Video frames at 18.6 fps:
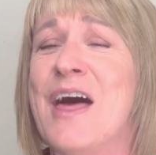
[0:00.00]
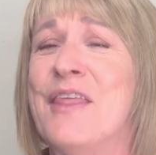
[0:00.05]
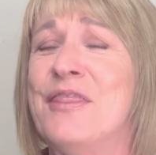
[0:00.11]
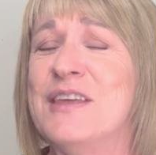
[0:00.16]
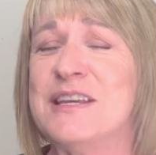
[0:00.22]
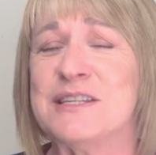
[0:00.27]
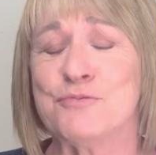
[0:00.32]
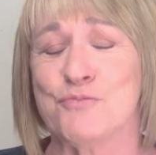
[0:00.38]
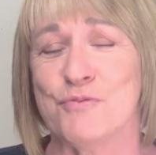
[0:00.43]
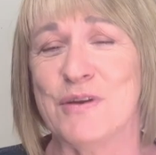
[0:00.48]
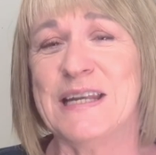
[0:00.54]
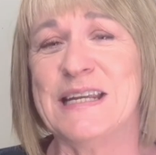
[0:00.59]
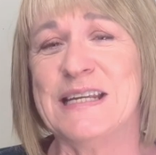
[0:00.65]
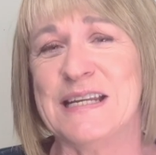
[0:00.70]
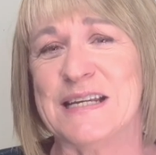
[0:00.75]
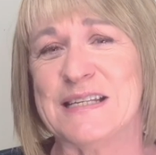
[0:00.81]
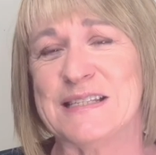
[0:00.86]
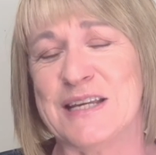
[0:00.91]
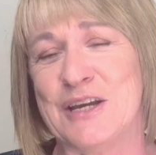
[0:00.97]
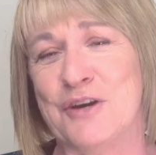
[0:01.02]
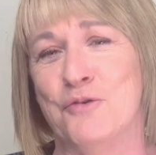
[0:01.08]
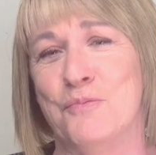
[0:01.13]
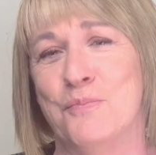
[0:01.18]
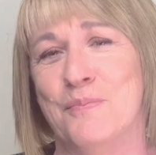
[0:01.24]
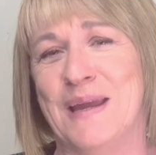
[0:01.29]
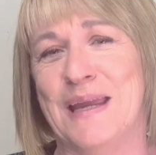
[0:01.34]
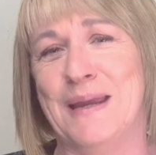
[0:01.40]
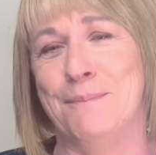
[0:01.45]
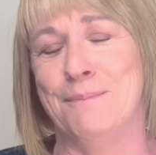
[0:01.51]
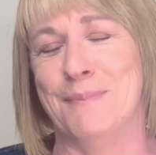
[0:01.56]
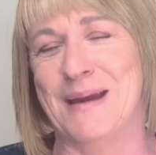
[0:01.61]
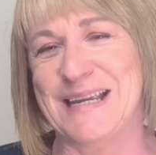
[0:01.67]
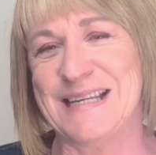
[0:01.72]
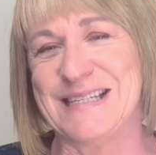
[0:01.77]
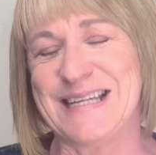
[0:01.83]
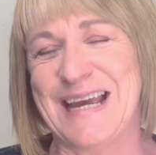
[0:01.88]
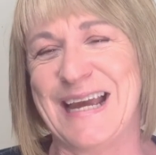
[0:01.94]
This really does help me
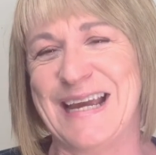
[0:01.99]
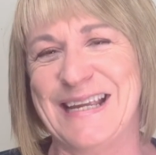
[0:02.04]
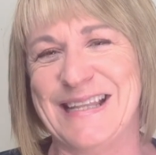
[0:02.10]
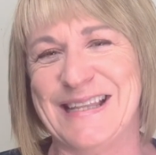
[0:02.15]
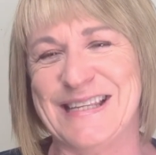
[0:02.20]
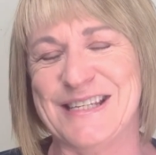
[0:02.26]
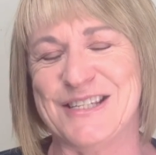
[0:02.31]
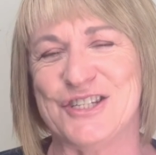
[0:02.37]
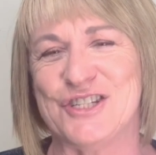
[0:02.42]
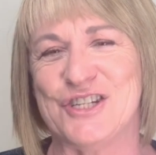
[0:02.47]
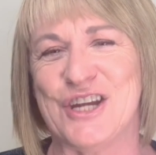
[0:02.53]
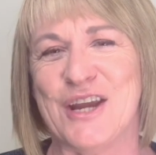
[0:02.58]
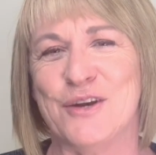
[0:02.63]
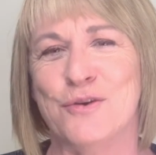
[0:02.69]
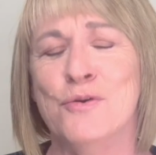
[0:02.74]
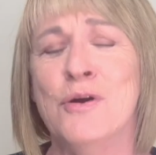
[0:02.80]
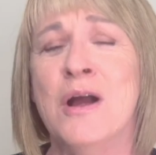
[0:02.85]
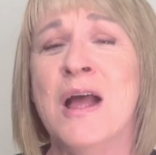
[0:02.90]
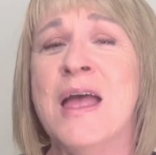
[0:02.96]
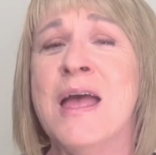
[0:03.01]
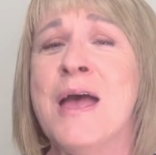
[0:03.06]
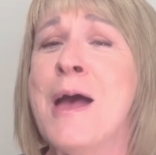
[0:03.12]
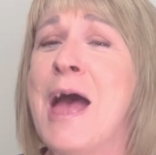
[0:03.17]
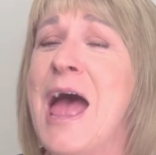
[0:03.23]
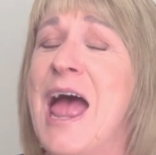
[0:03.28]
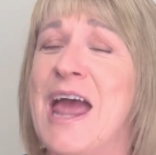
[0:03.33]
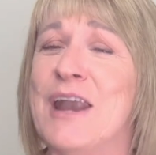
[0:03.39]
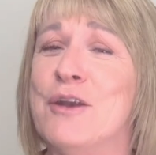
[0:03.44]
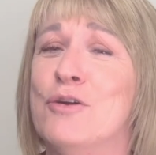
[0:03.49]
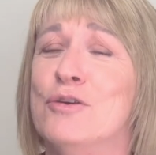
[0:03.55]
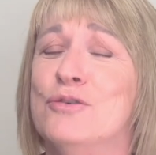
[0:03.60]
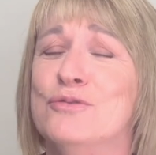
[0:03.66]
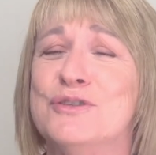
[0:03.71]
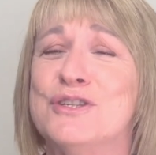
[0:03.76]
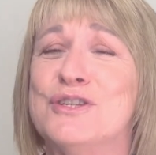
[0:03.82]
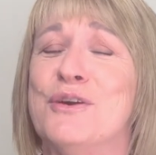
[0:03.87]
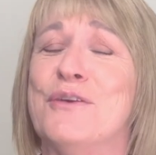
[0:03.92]
maintain this channel. And
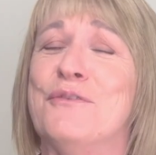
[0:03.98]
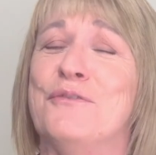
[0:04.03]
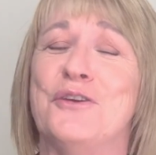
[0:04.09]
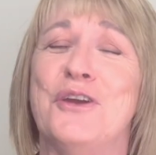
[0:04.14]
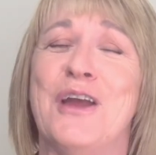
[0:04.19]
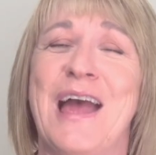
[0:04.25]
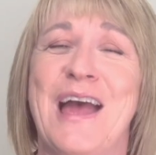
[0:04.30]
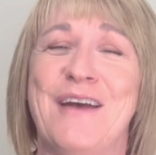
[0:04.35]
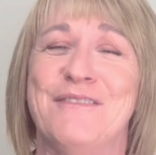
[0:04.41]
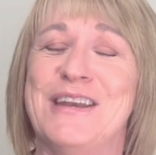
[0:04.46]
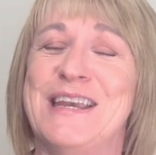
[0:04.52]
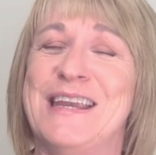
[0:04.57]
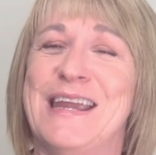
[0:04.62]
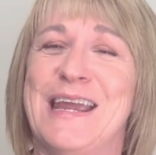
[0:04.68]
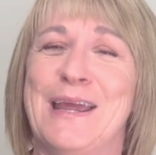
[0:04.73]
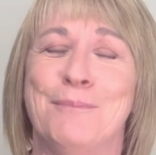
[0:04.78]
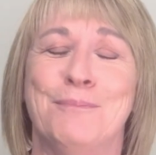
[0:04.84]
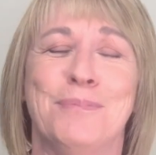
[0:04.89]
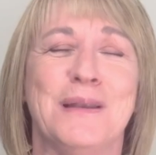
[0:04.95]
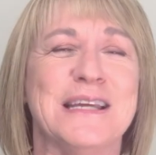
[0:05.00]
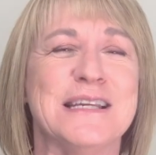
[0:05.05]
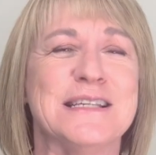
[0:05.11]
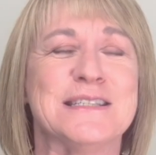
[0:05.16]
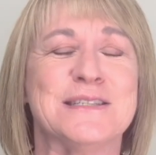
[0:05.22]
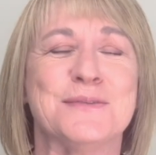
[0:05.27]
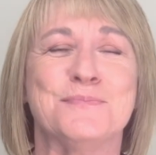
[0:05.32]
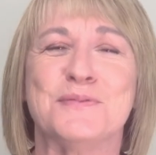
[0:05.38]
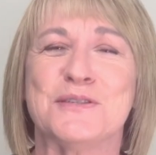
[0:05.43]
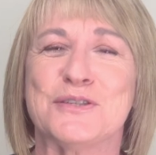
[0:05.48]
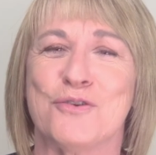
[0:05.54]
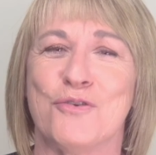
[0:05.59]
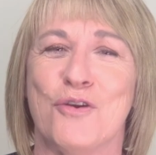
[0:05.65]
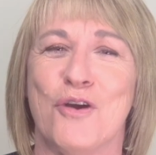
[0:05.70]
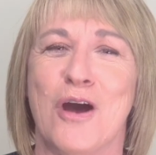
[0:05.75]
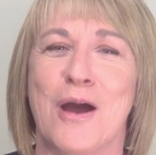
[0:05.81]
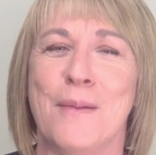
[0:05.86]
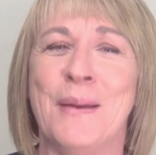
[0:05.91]
also, if you haven't yet, please
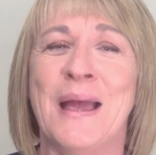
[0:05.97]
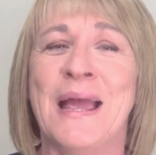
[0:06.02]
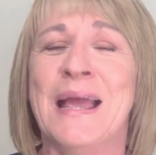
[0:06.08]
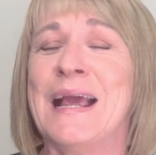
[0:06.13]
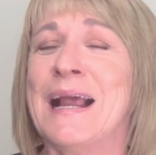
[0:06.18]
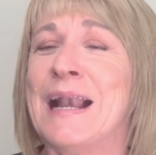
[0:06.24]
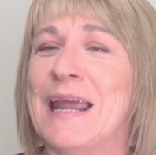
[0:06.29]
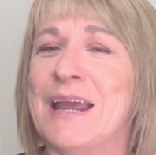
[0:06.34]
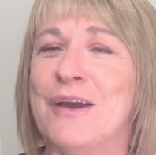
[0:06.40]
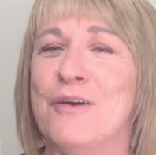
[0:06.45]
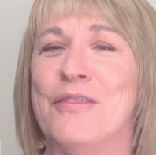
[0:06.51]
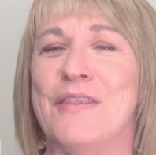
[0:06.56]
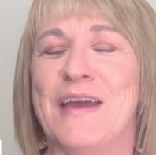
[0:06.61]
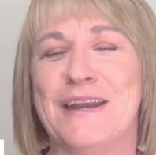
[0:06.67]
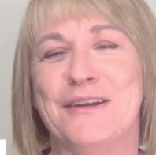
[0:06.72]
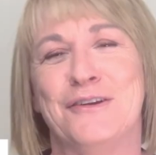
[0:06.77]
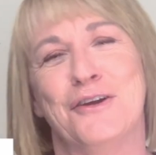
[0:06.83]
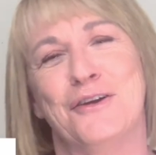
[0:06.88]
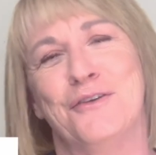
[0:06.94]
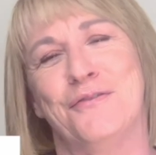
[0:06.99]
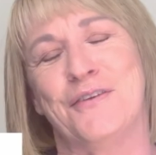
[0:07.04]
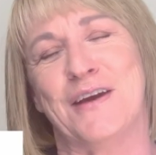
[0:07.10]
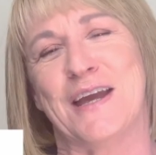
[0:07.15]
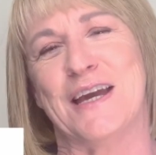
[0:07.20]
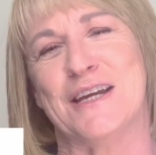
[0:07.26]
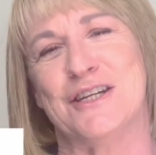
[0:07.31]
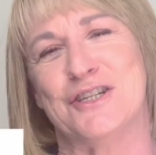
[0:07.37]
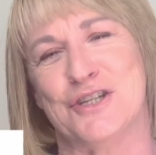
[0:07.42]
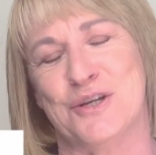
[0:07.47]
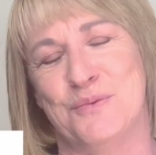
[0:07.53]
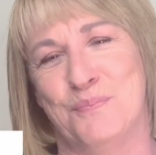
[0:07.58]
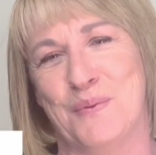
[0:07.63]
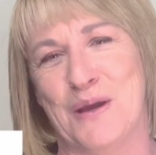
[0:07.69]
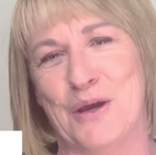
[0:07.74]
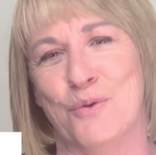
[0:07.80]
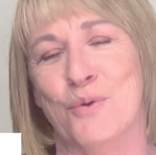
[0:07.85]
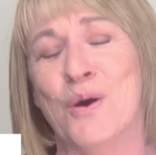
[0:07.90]
subscribe, click on that notification
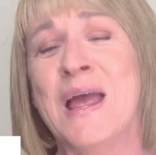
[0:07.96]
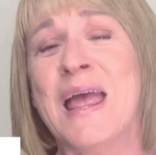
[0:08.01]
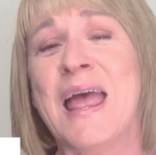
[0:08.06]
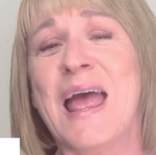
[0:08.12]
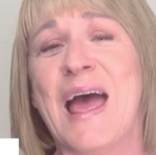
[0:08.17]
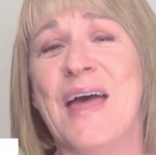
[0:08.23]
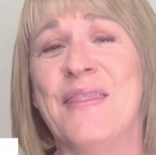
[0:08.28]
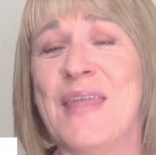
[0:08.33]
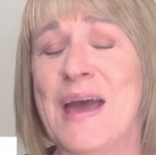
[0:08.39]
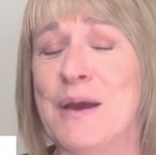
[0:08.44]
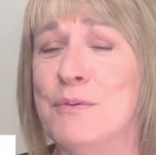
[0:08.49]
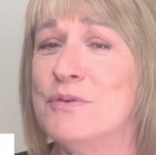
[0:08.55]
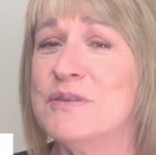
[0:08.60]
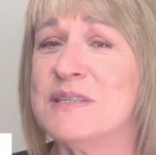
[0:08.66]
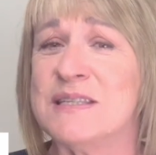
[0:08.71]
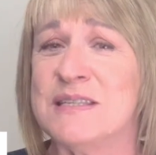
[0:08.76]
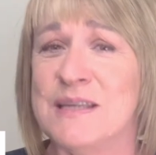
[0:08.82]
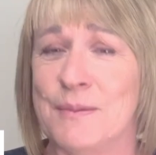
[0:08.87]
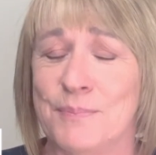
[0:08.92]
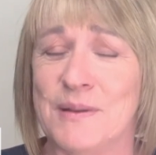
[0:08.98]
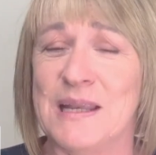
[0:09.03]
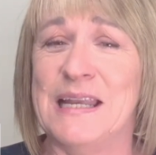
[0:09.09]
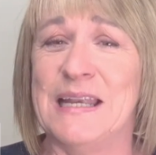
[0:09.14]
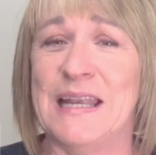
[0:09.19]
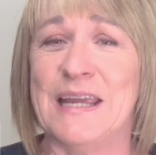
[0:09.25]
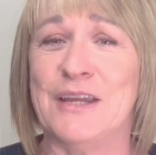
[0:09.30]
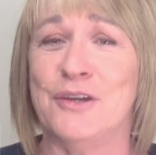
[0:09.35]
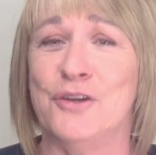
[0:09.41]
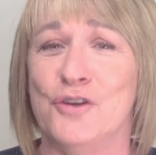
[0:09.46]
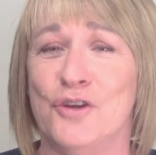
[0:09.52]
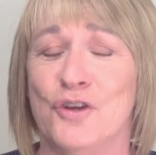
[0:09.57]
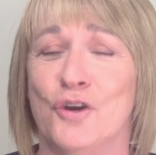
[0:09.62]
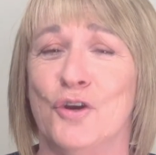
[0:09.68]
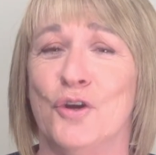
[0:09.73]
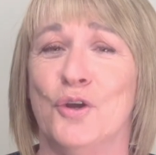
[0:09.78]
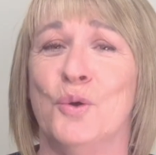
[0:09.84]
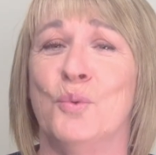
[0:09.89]
bell, and that will simply let you
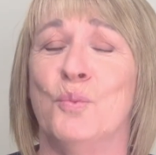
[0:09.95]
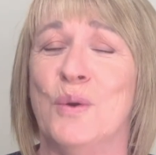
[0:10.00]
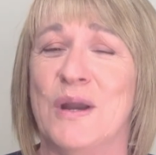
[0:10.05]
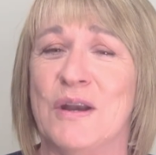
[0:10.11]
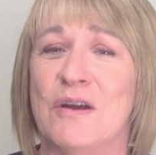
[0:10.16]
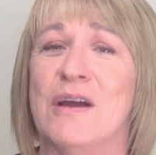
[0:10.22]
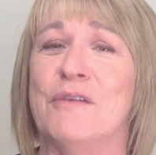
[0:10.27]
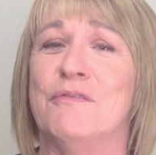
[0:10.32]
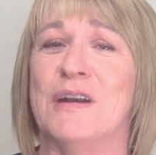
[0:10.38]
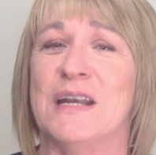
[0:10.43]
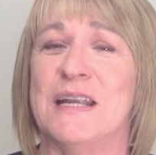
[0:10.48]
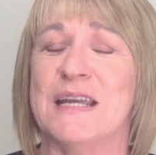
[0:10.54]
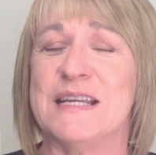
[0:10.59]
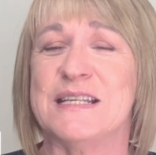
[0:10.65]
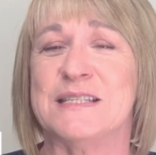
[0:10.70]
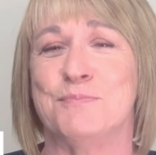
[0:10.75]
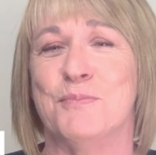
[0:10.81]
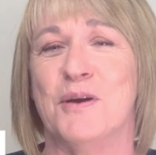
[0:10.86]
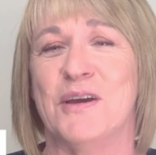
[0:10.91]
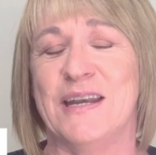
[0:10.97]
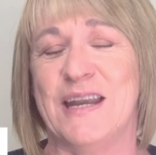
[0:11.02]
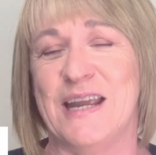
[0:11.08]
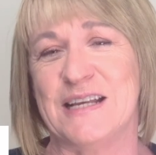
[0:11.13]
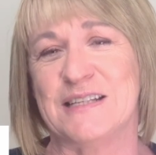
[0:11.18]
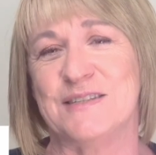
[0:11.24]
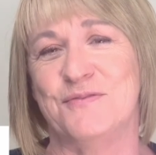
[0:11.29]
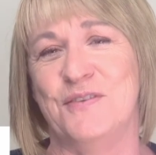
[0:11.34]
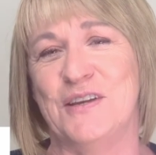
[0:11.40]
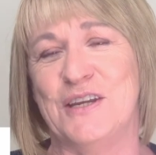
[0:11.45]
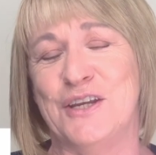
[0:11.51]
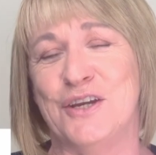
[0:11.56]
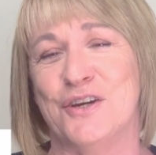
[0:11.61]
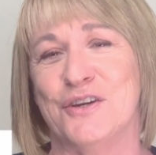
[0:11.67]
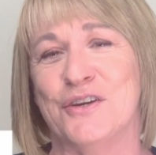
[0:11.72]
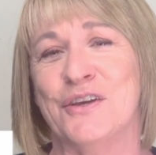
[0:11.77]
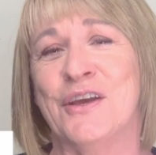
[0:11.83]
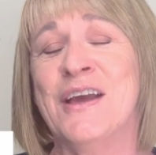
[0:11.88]
know when I release my next
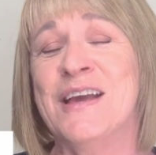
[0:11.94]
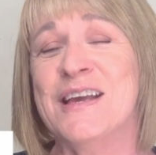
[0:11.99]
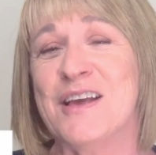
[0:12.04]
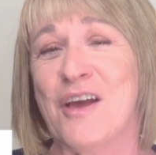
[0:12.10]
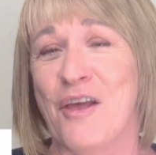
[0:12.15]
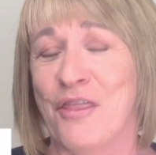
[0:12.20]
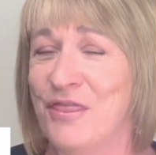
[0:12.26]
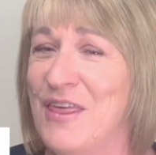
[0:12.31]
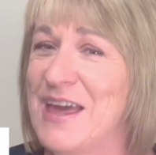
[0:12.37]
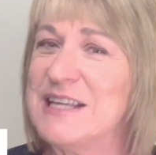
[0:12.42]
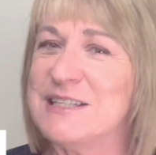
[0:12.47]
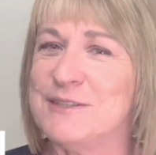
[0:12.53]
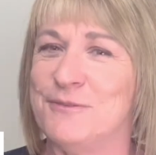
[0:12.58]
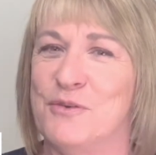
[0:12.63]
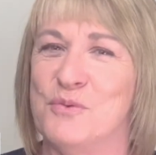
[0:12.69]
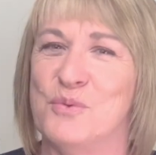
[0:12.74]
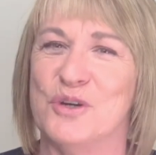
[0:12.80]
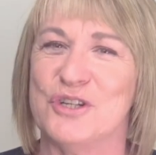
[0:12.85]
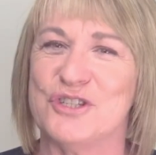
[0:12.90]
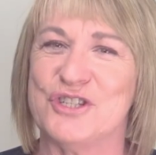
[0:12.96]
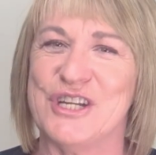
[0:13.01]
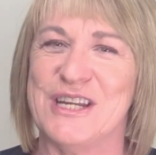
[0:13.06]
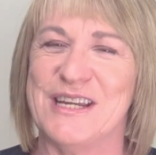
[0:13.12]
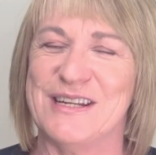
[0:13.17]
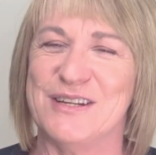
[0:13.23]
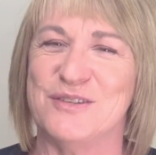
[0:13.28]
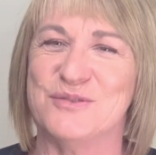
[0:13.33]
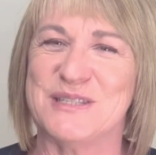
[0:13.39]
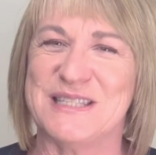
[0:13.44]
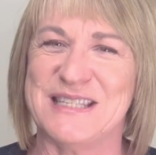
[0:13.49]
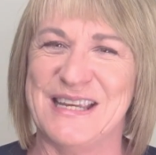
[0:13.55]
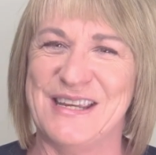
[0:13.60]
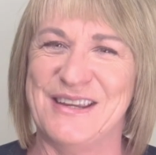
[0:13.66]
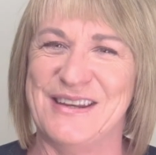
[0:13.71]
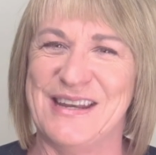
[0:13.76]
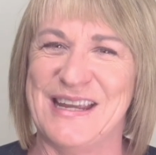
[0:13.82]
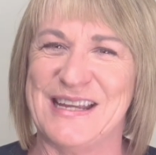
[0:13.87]
video. Thanks for watching, and I'll
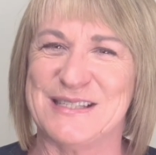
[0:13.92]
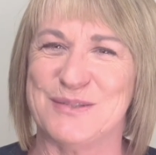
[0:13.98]
see you next